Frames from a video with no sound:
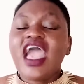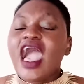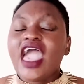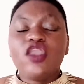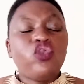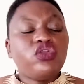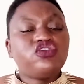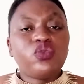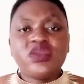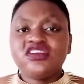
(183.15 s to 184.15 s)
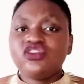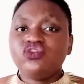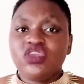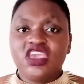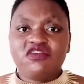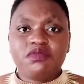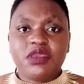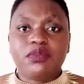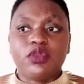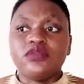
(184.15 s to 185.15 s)
I also wanted to give
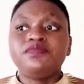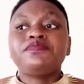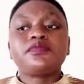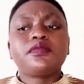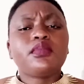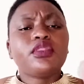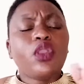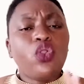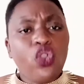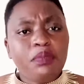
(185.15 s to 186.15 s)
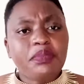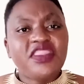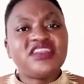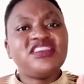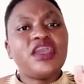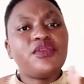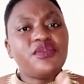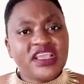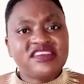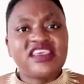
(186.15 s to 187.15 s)
people hope that there
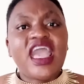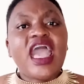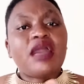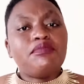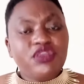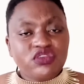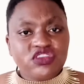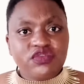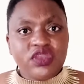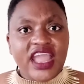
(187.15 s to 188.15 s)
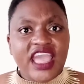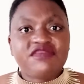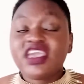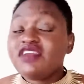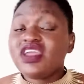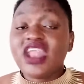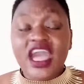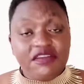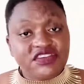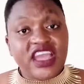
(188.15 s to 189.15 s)
is a beautiful life even
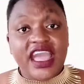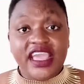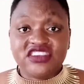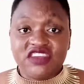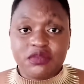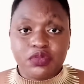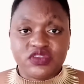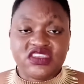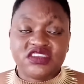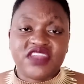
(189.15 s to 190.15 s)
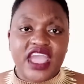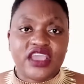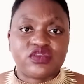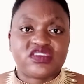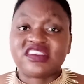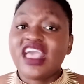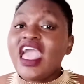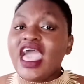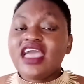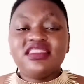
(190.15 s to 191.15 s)
after a HIV positive
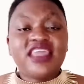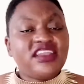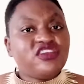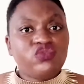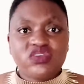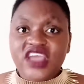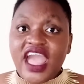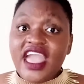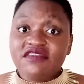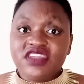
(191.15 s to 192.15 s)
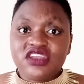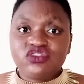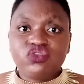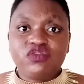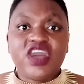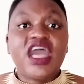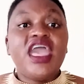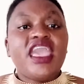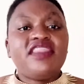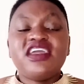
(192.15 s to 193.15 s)
diagnosis. And that is what I have done so far.
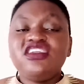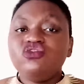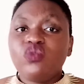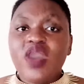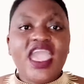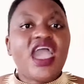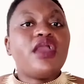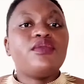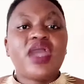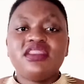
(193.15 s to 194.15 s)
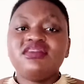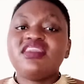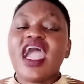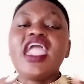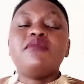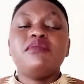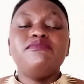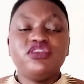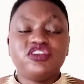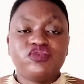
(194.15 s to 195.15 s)
And that is why I ran the I Am a
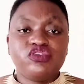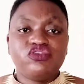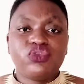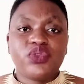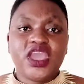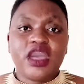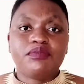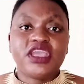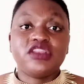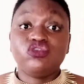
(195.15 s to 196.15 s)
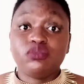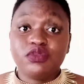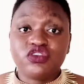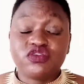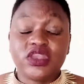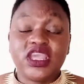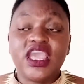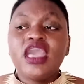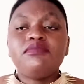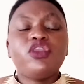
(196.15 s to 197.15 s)
Beautiful Story campaign so beautifully,
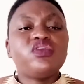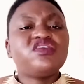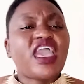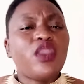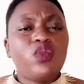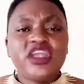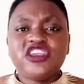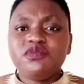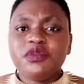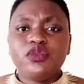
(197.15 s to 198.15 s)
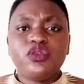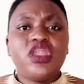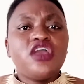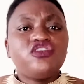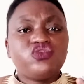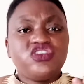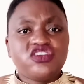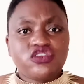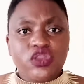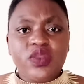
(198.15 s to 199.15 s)
because I want people to
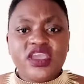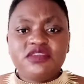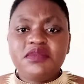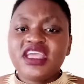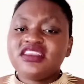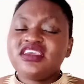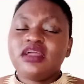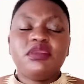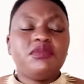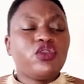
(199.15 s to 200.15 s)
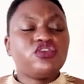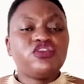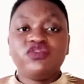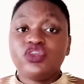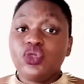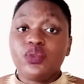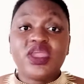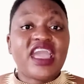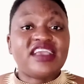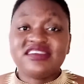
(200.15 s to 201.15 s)
just look at me and tell me, because of you,
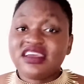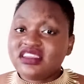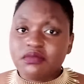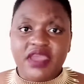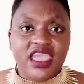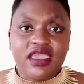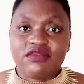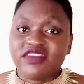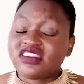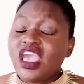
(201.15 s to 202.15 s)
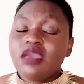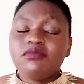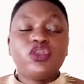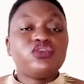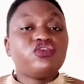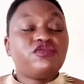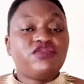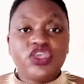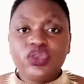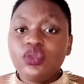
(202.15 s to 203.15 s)
Doreen, I started my ARVs. Because of
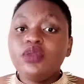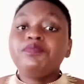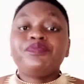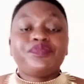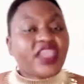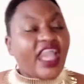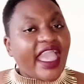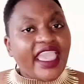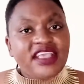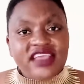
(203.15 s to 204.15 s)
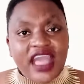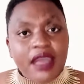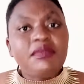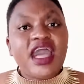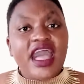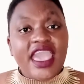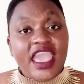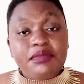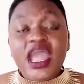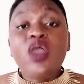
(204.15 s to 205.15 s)
you, I
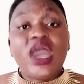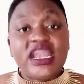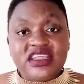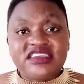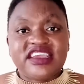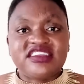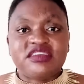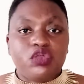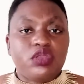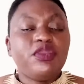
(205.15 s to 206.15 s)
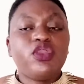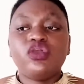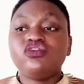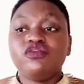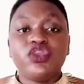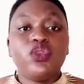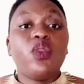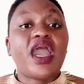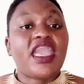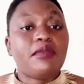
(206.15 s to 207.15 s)
am now undetectable. Because of you,
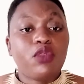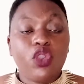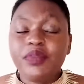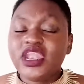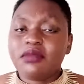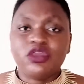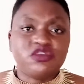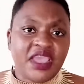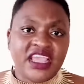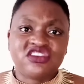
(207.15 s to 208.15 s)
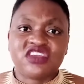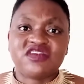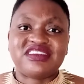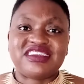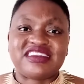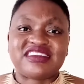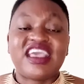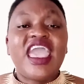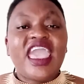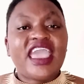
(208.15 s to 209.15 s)
I am open about my HIV status.